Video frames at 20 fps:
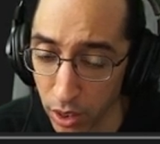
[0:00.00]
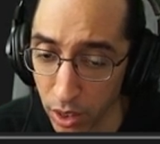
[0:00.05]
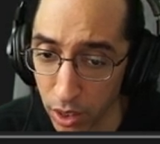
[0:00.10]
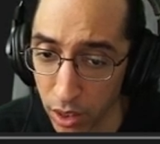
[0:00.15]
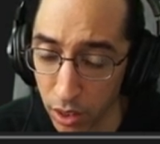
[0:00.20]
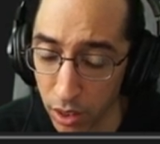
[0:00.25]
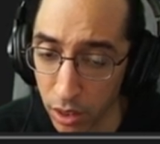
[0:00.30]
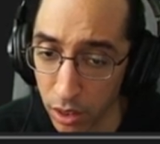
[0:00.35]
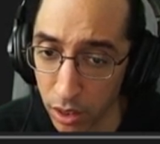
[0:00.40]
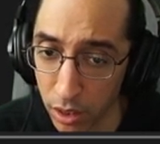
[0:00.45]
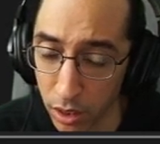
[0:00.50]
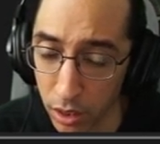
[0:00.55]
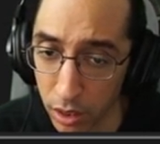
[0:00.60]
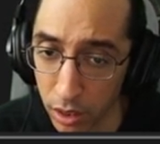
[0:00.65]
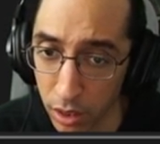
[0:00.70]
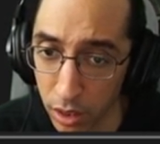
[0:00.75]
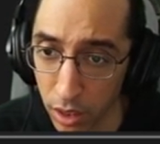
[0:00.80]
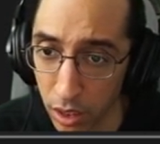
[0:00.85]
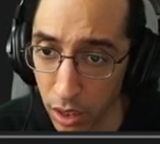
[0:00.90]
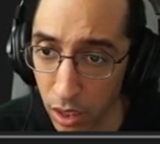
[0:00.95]
here.
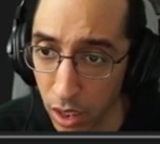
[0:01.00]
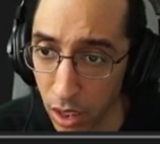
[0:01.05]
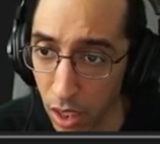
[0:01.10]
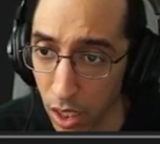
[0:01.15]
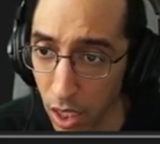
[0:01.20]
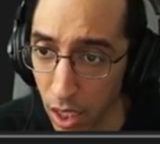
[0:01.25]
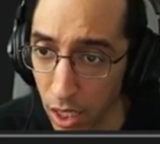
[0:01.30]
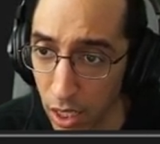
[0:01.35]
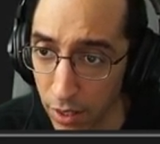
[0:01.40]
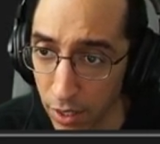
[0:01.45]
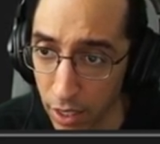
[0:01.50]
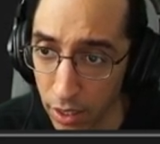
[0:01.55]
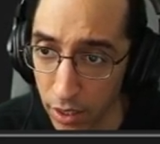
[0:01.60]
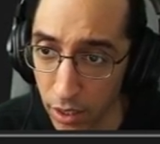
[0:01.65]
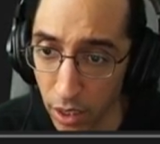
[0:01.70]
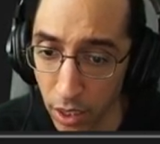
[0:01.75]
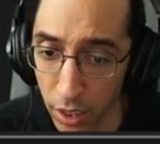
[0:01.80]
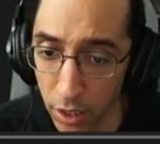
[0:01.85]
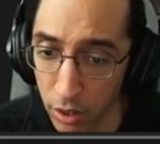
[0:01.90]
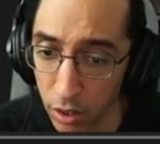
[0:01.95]
And then
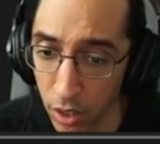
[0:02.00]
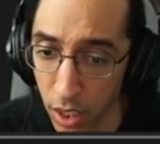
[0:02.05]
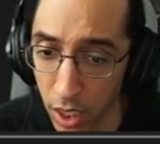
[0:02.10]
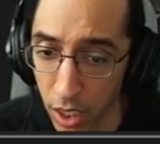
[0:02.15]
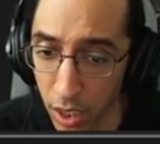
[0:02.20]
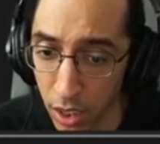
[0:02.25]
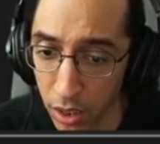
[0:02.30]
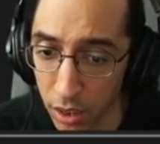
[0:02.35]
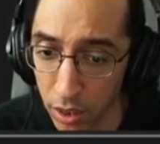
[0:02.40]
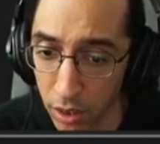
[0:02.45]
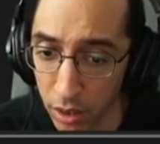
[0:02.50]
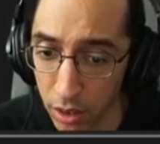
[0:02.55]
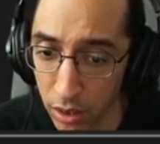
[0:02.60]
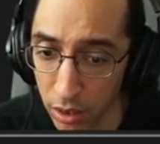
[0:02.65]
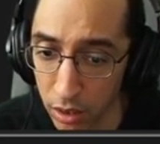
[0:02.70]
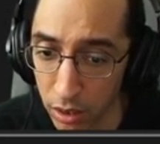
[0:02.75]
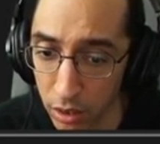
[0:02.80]
later on,